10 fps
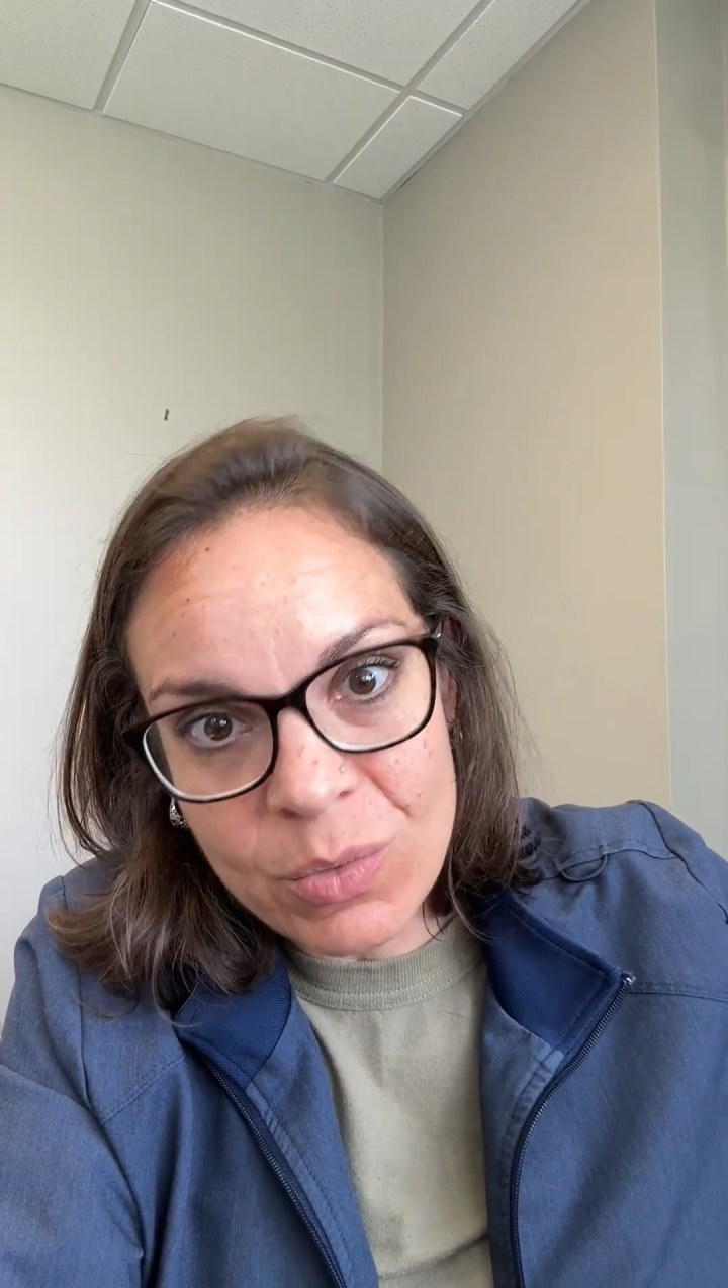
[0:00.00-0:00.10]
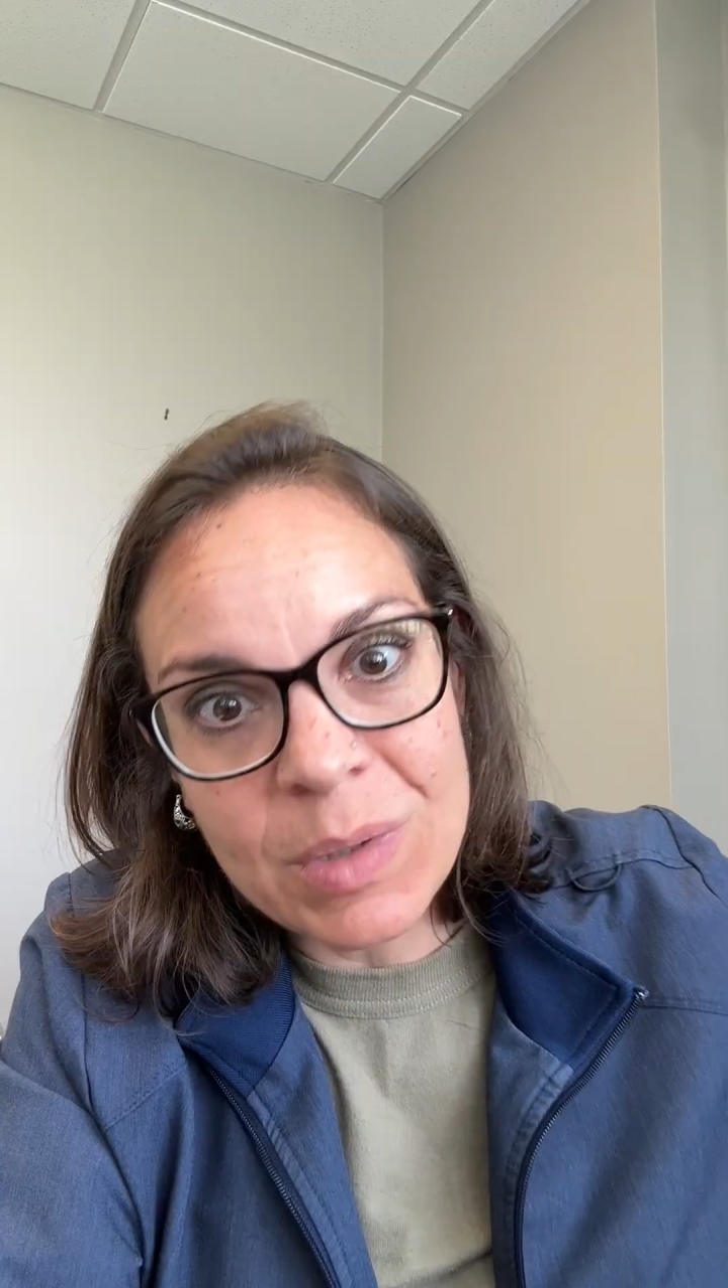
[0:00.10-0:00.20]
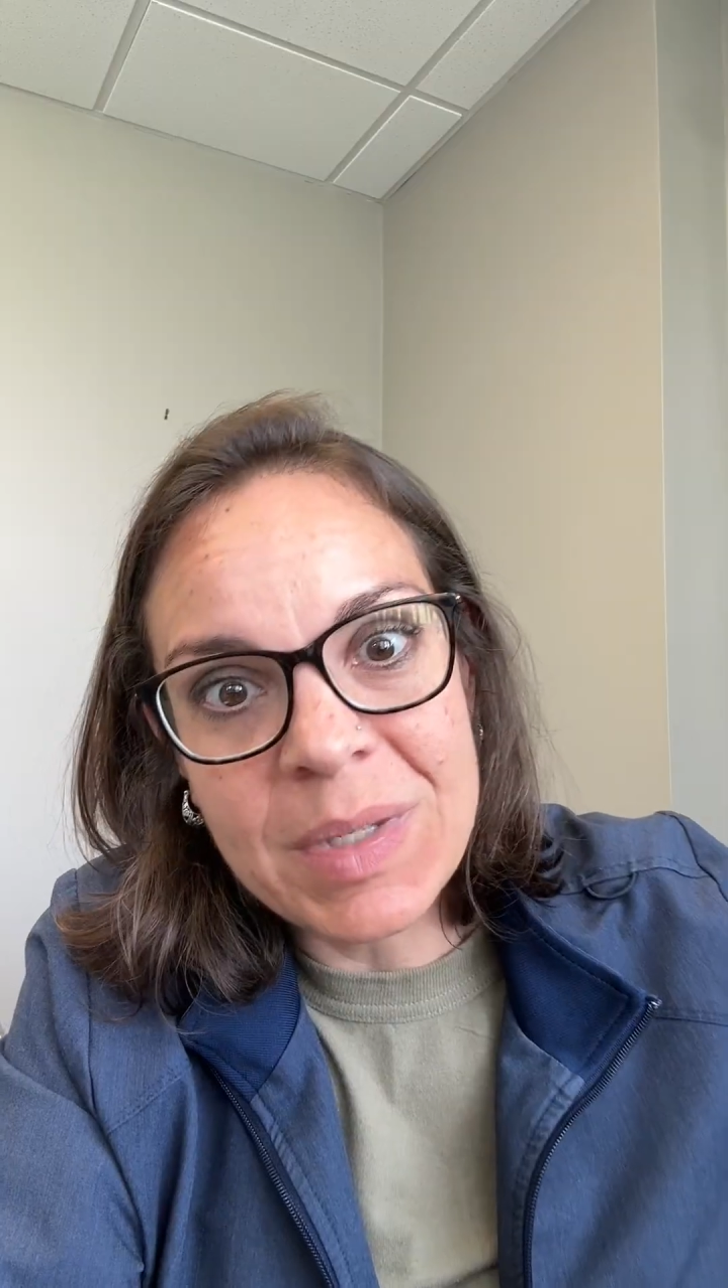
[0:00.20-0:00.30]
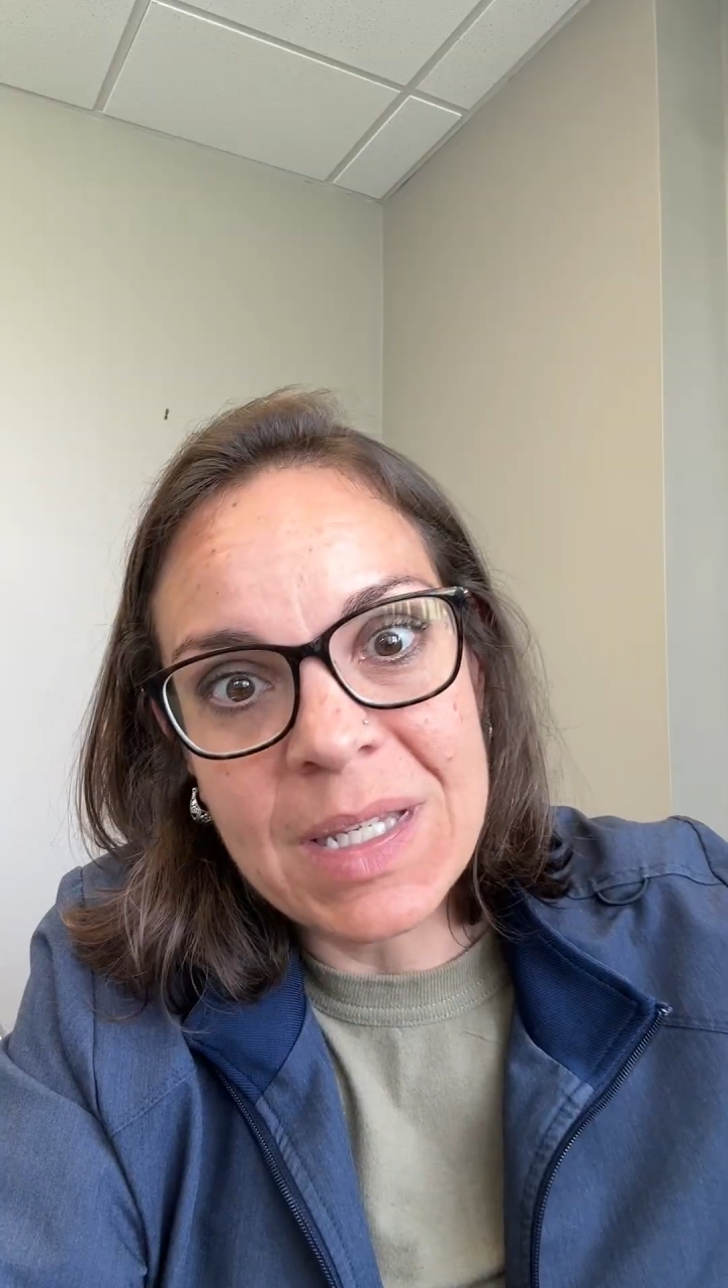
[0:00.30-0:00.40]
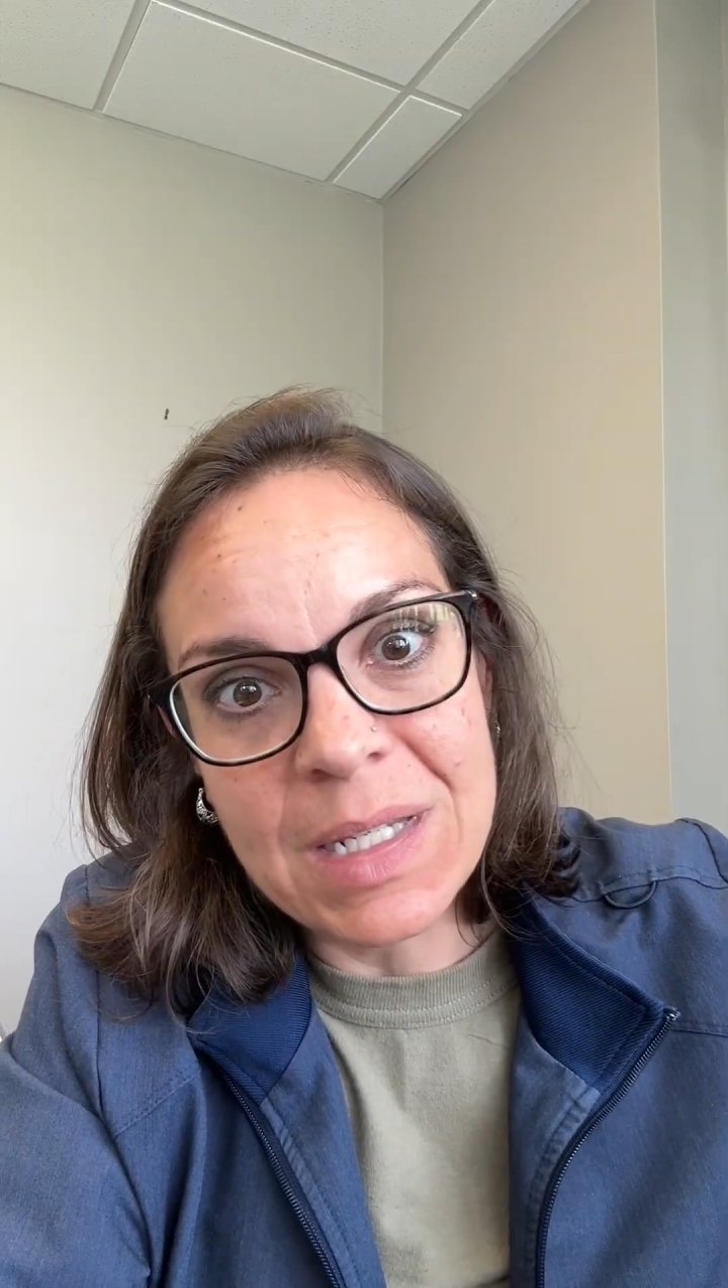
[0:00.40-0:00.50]
to
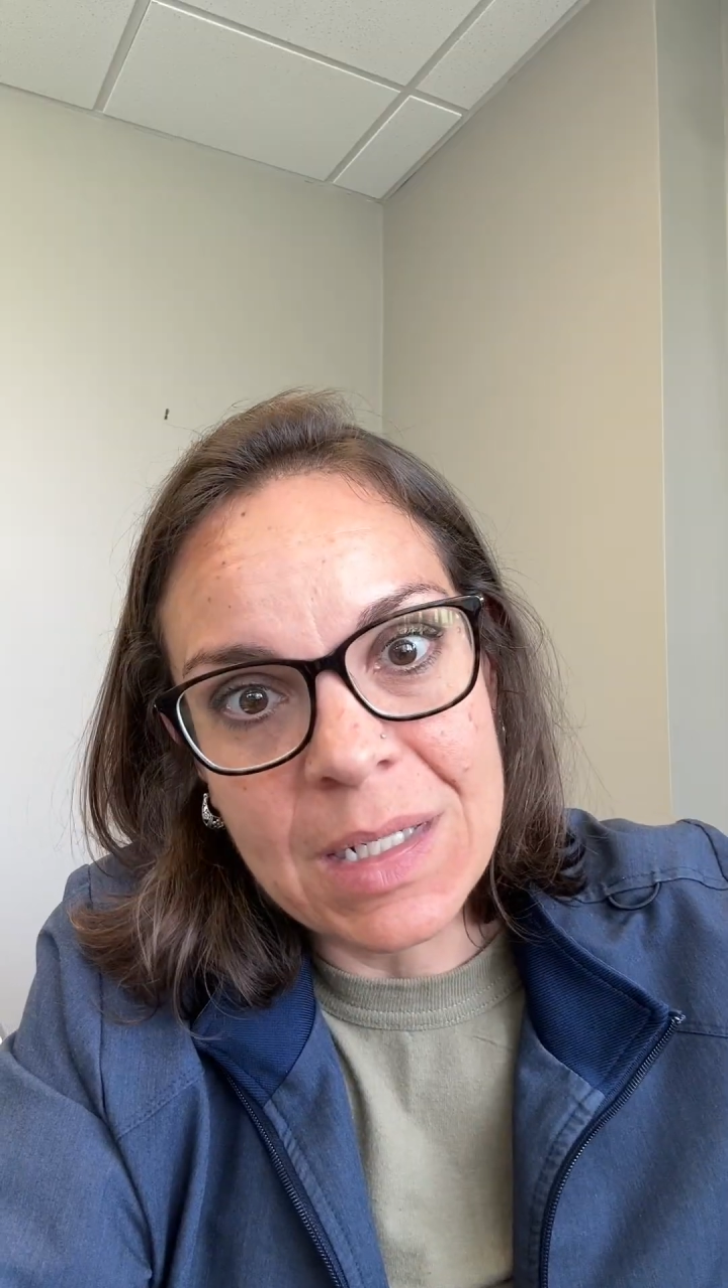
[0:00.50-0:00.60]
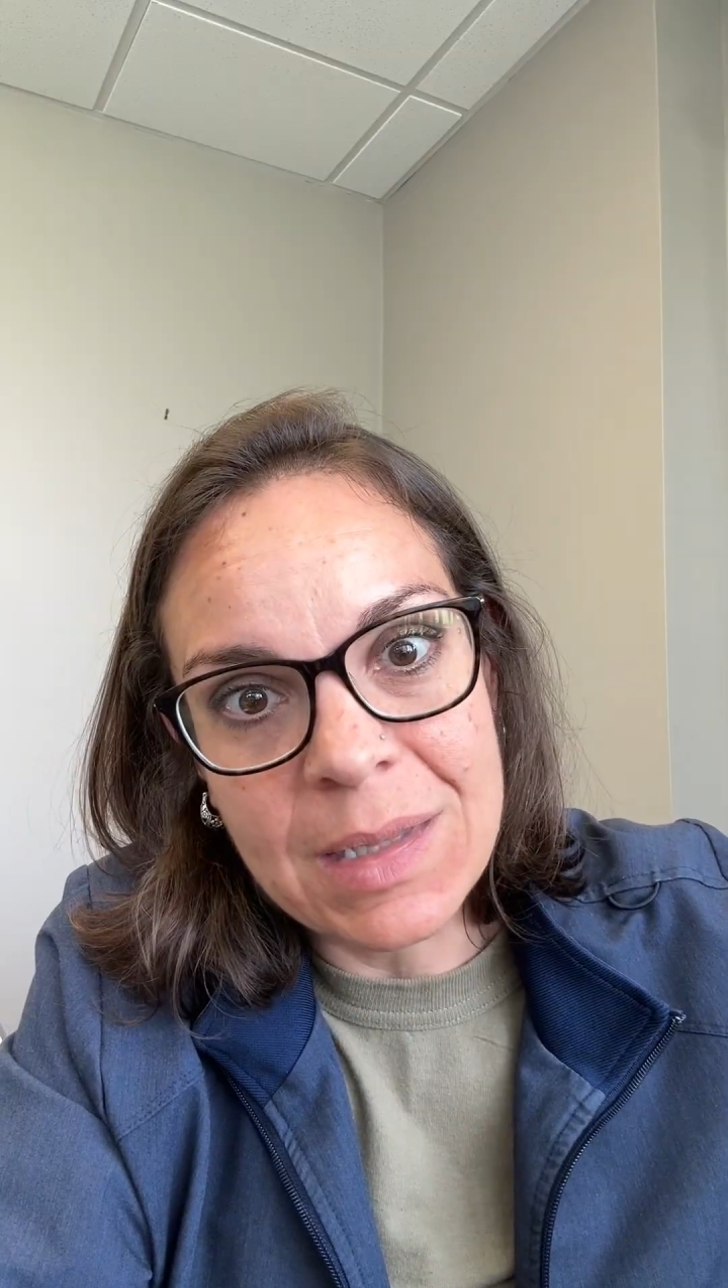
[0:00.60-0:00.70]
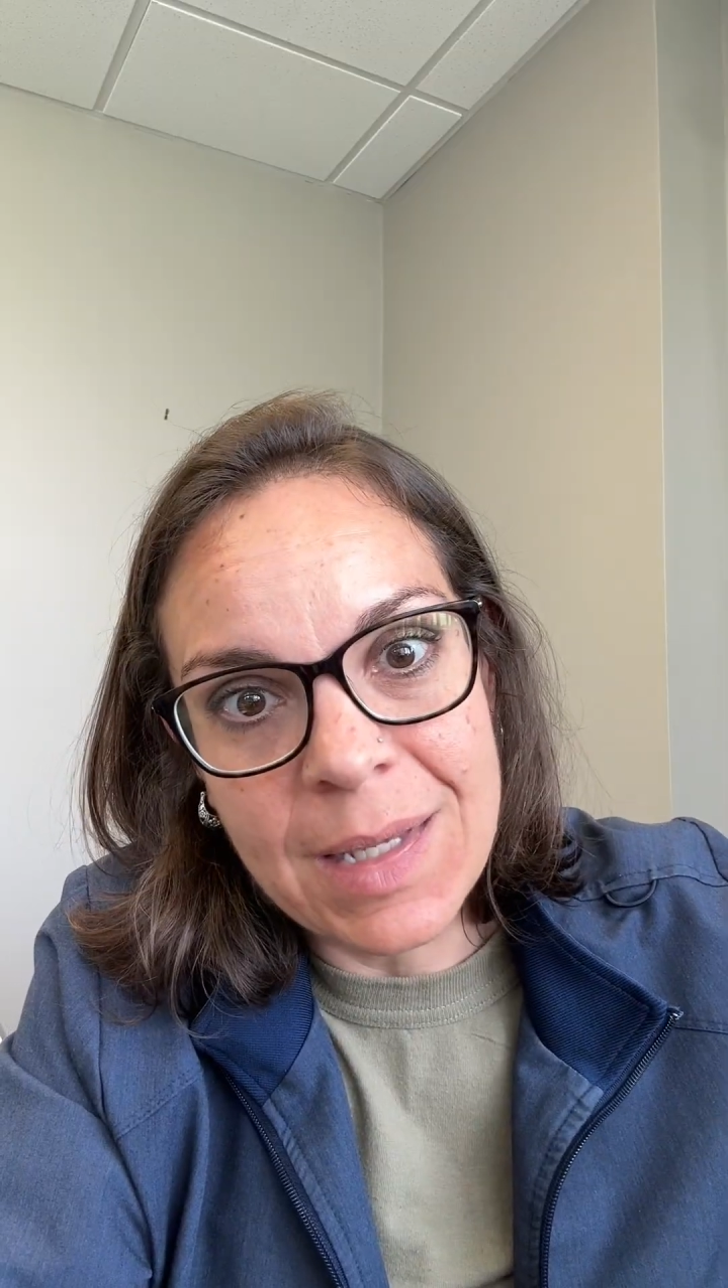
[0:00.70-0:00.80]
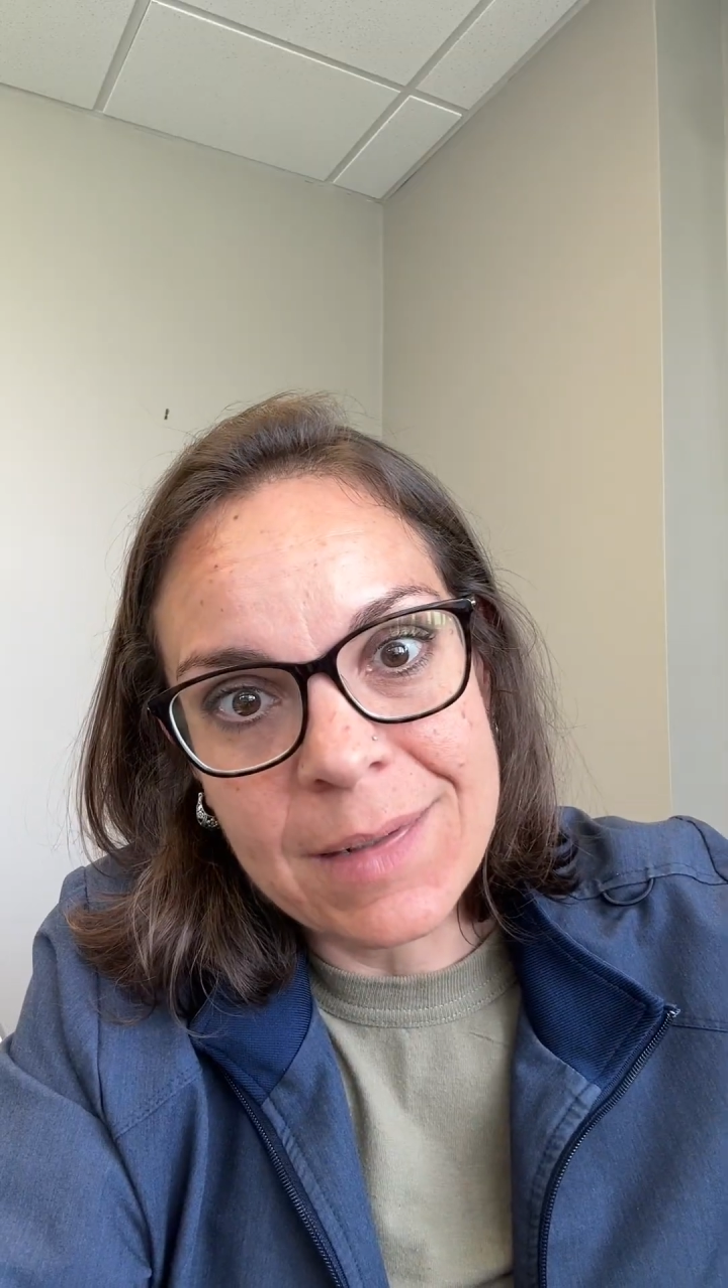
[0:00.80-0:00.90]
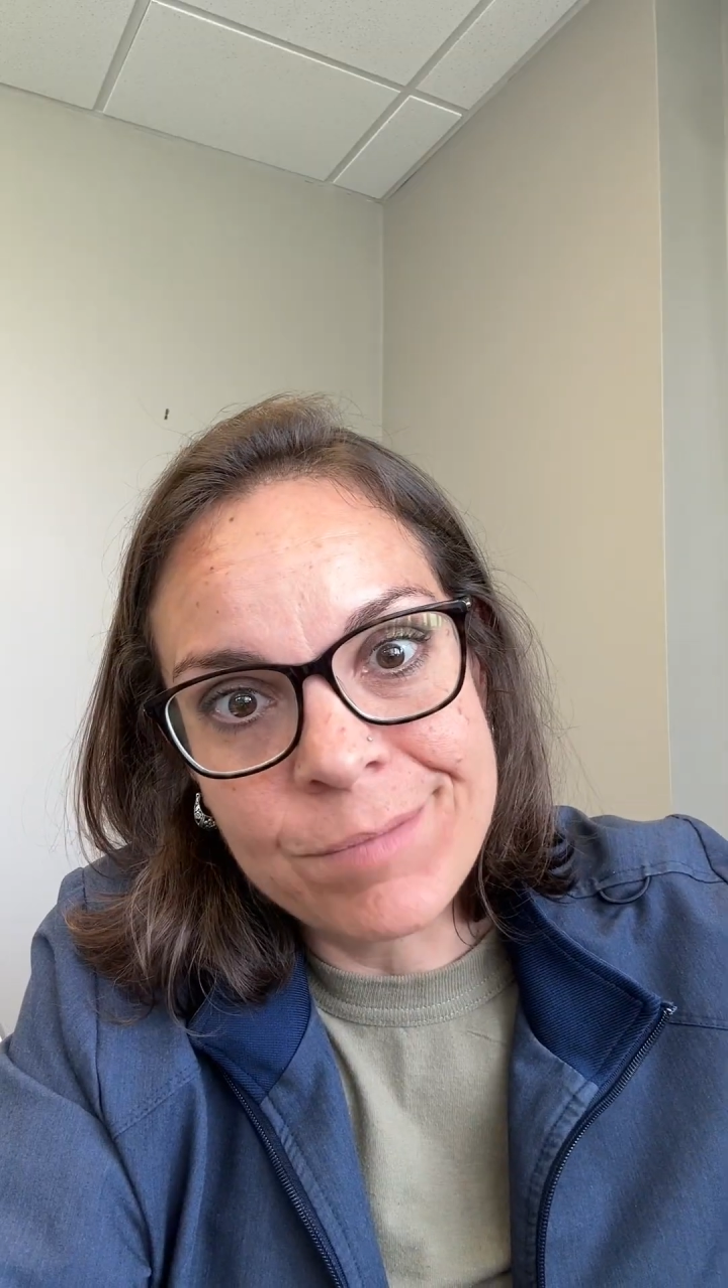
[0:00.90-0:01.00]
be eating
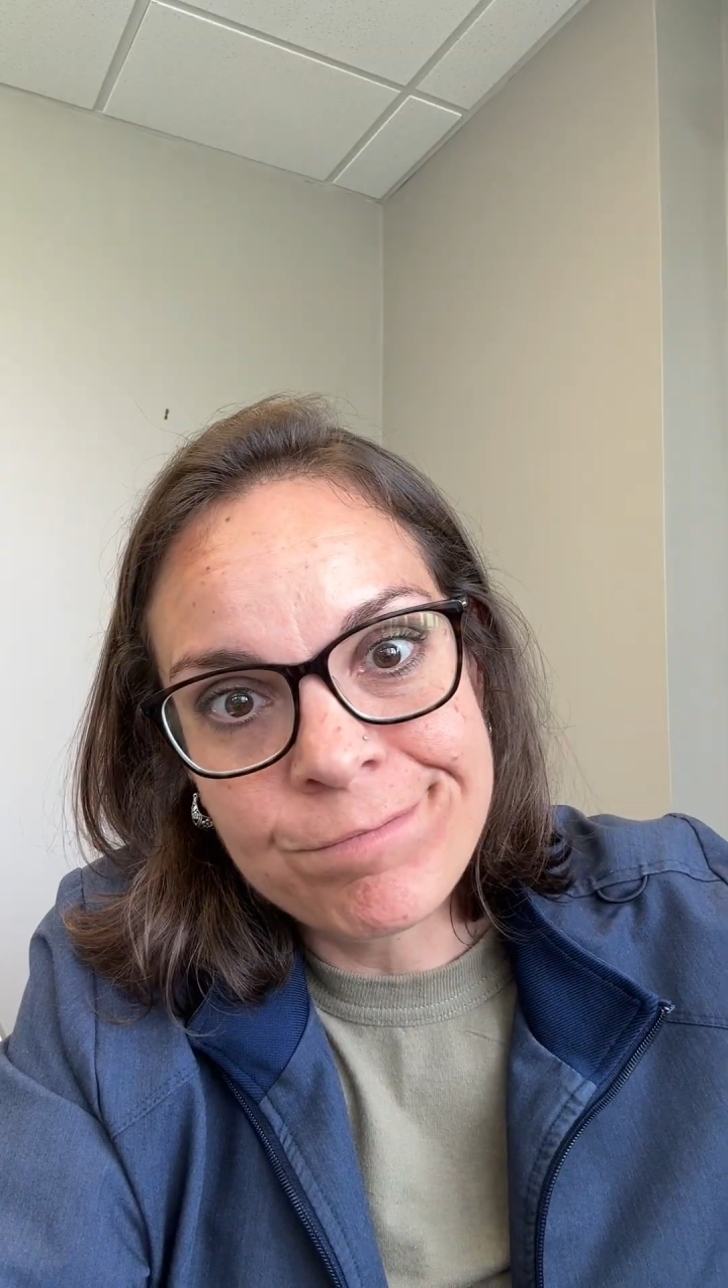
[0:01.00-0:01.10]
lead.